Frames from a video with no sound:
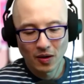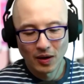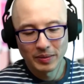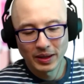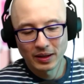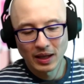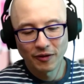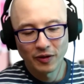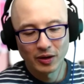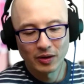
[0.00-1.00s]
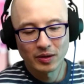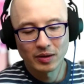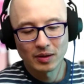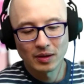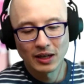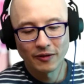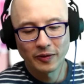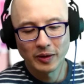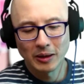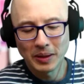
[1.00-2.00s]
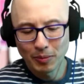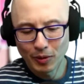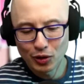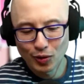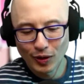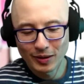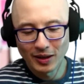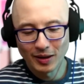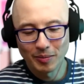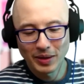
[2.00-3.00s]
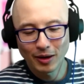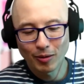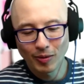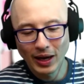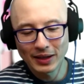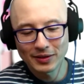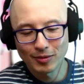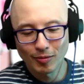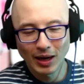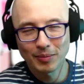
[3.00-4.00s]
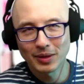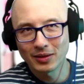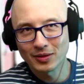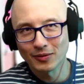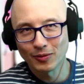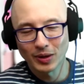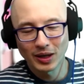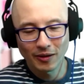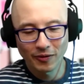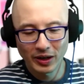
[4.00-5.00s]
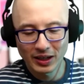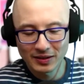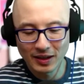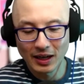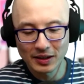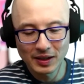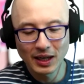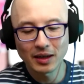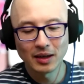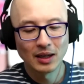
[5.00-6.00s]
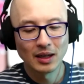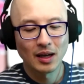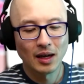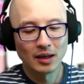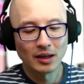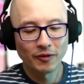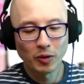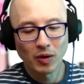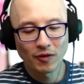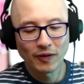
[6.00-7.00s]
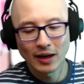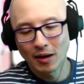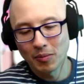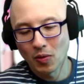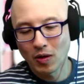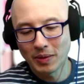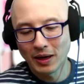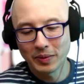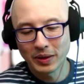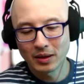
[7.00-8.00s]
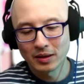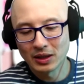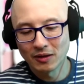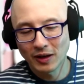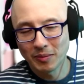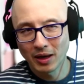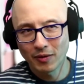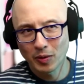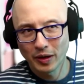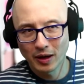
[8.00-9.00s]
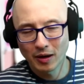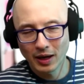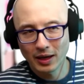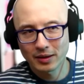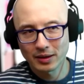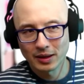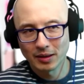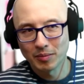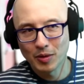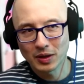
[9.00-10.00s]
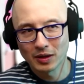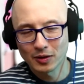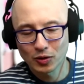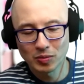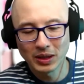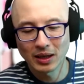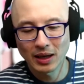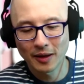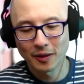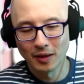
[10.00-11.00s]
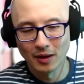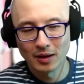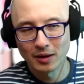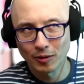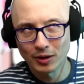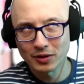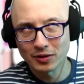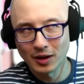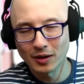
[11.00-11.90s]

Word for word: No, I mean, if people enjoyed the many rants and ramblings of whatever it is that I said, if you want to find out more about me, you can find me everywhere on the internet and mostly on social media at The Chris